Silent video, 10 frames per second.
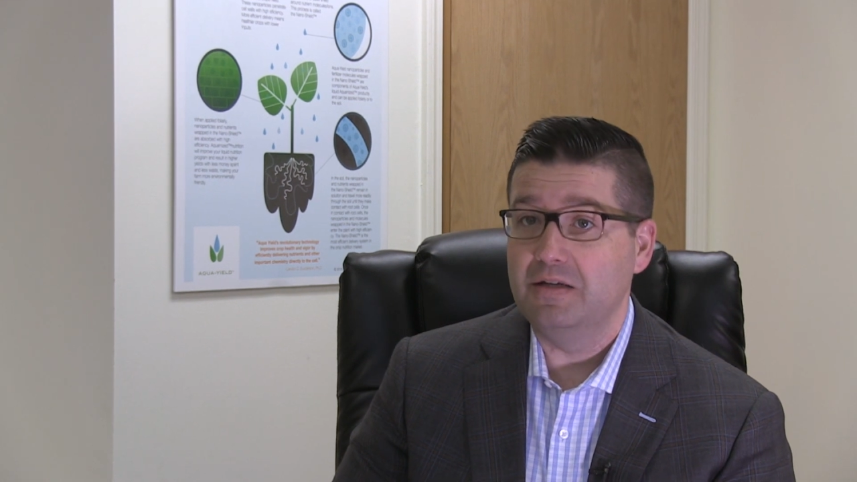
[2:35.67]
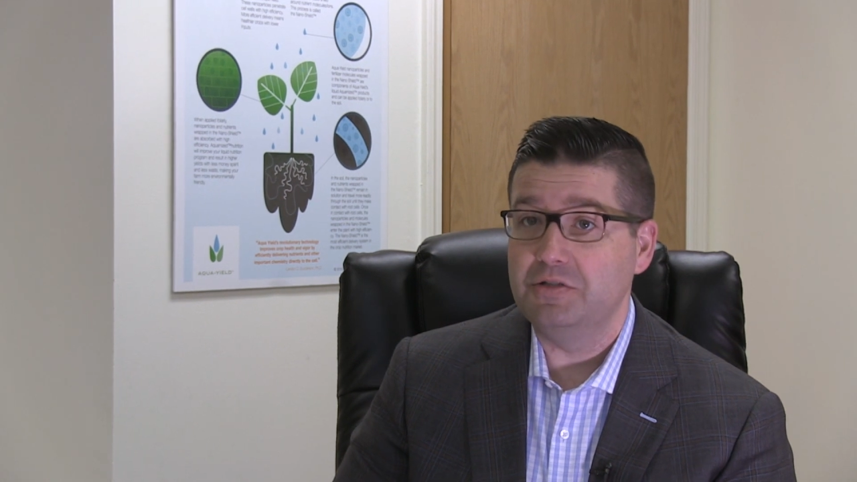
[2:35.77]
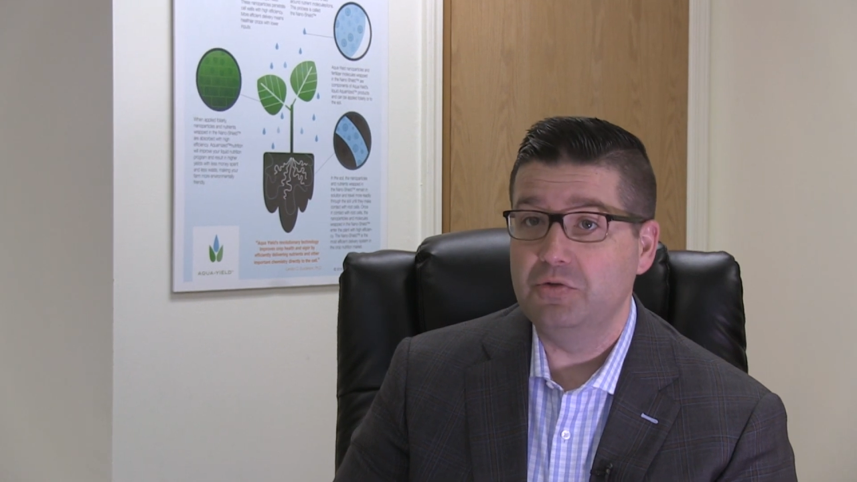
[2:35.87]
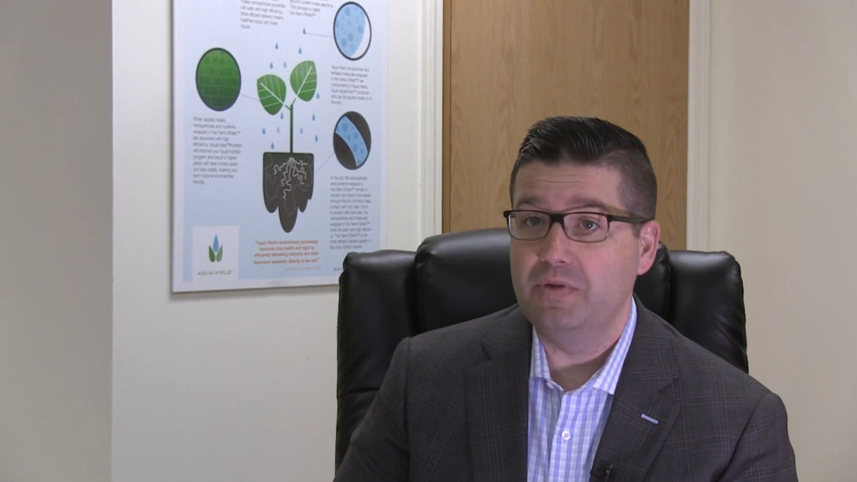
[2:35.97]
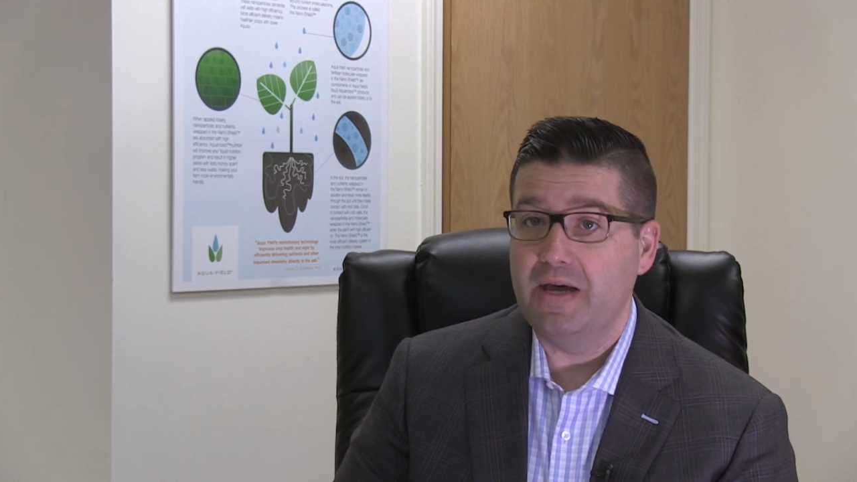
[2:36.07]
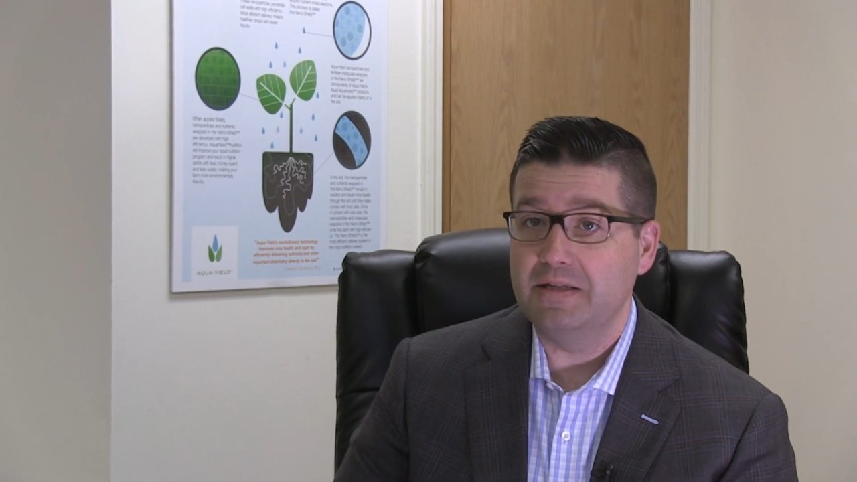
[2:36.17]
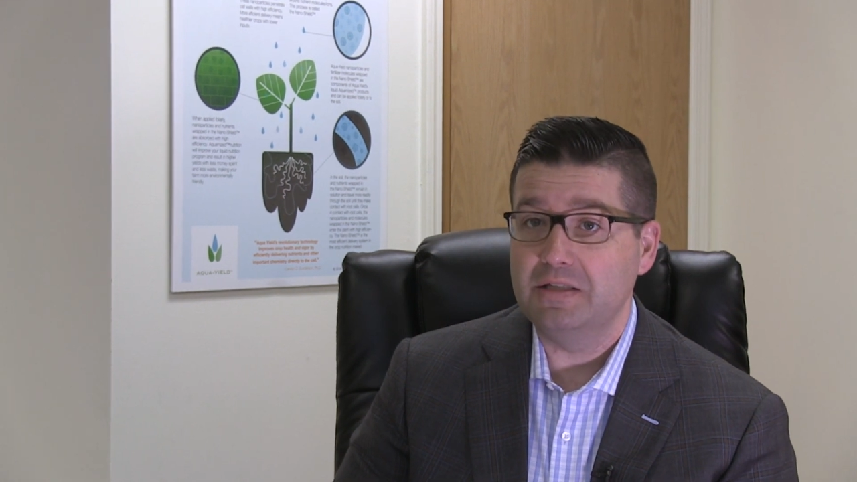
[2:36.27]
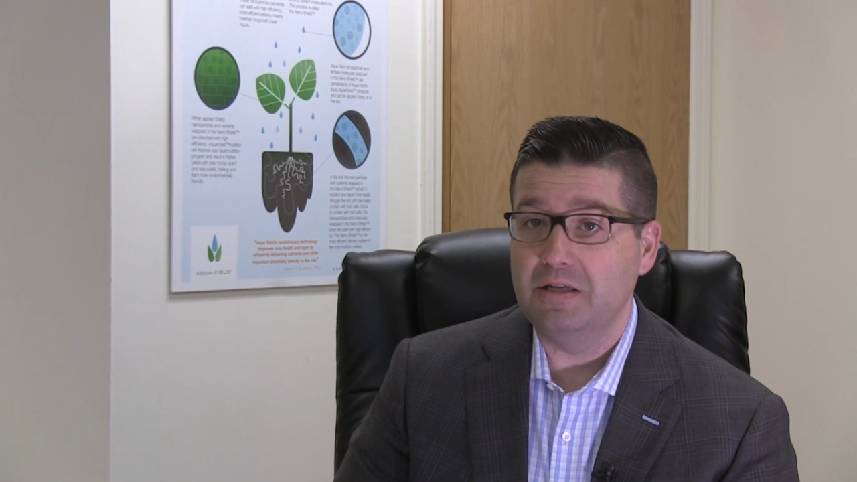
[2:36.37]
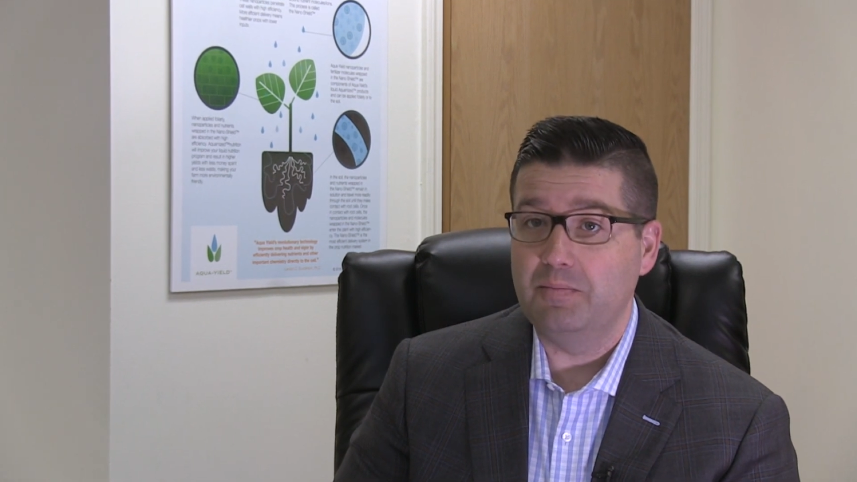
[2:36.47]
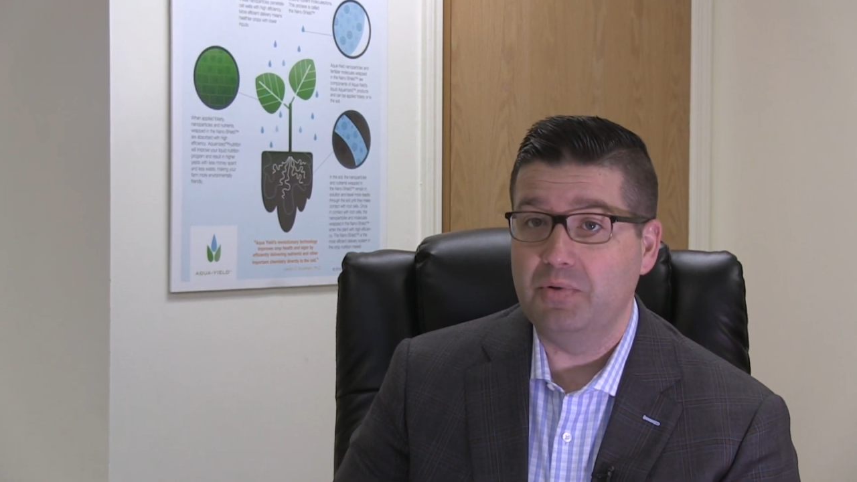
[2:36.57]
to
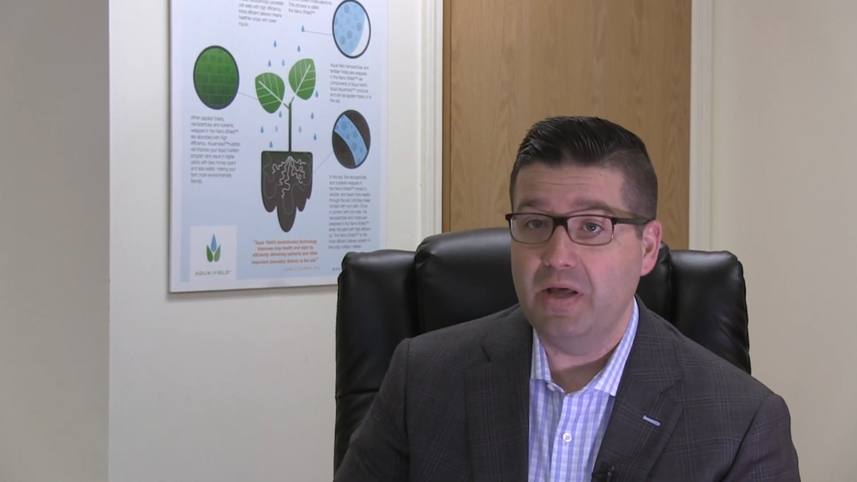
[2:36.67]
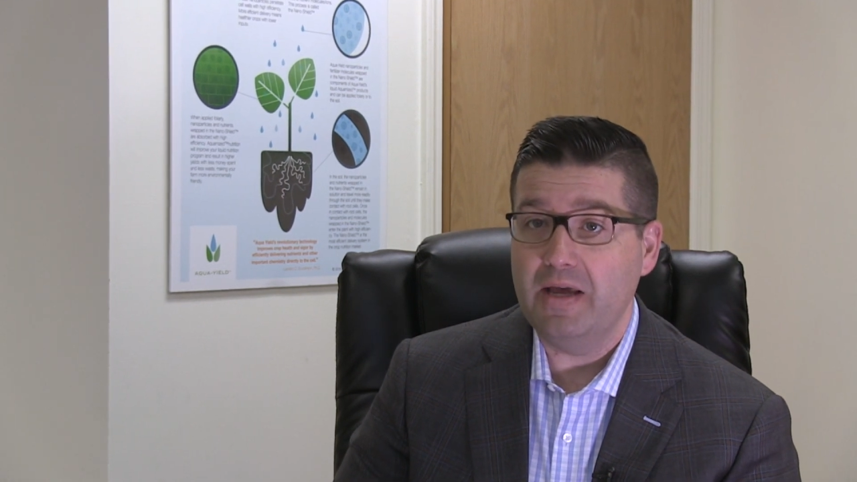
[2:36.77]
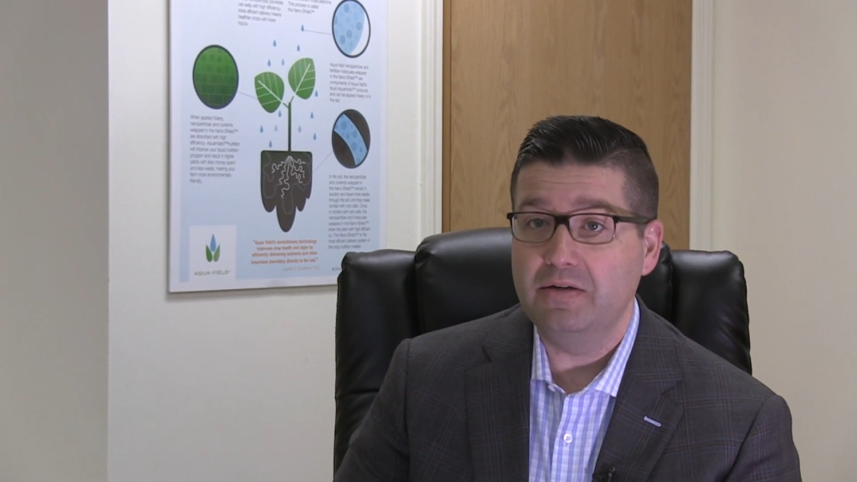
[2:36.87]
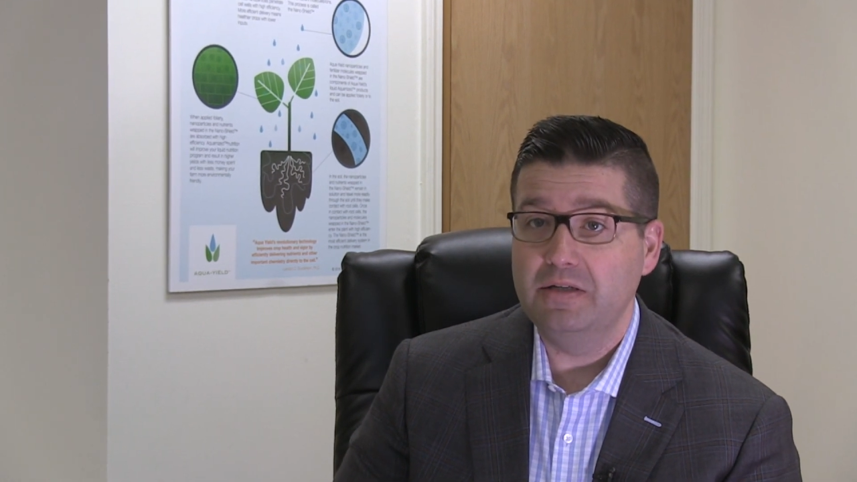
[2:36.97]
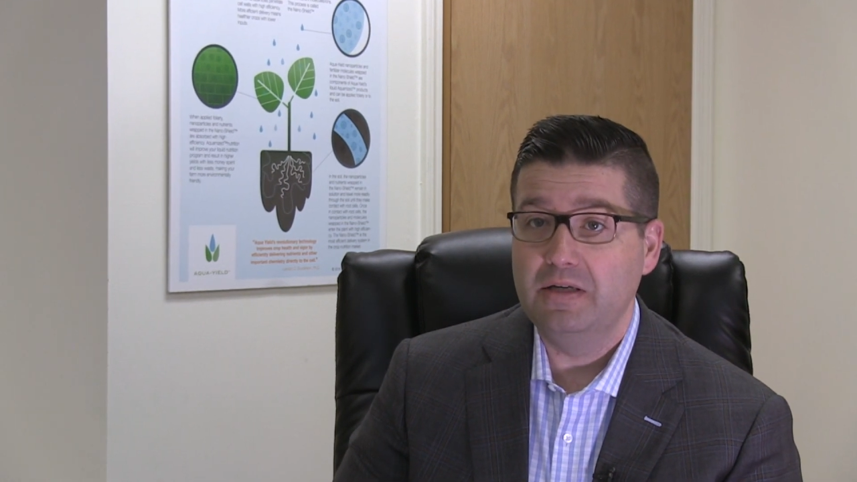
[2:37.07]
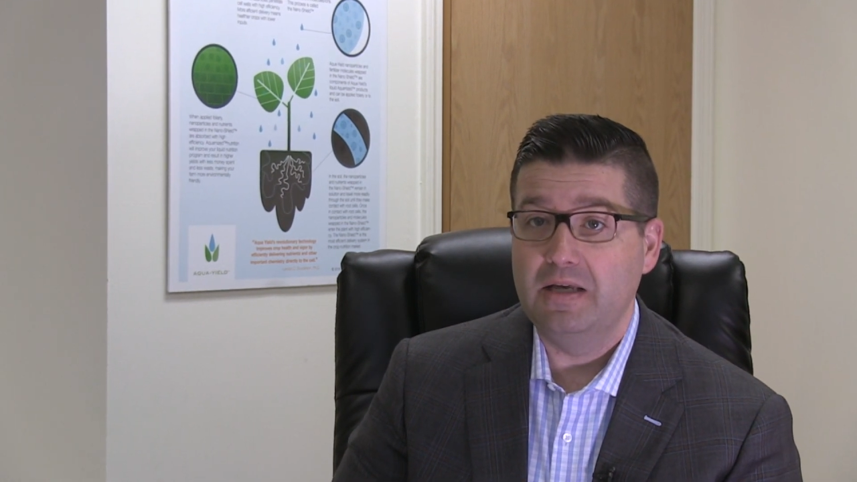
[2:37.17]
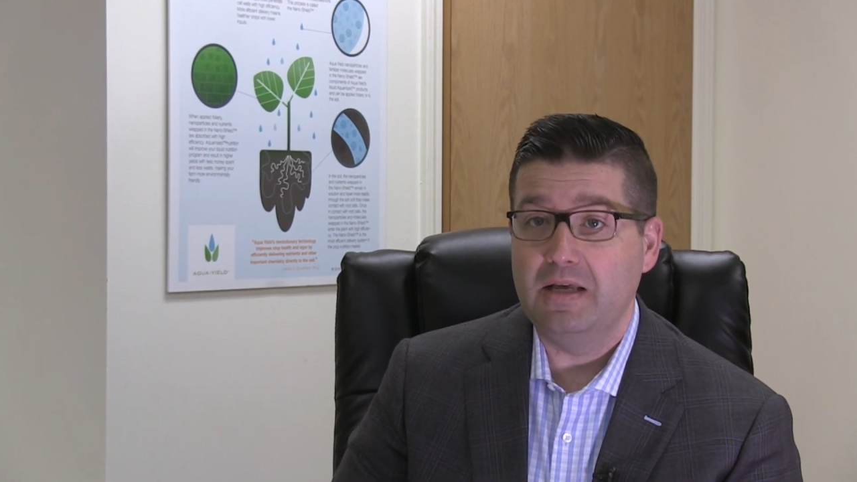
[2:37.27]
that plan,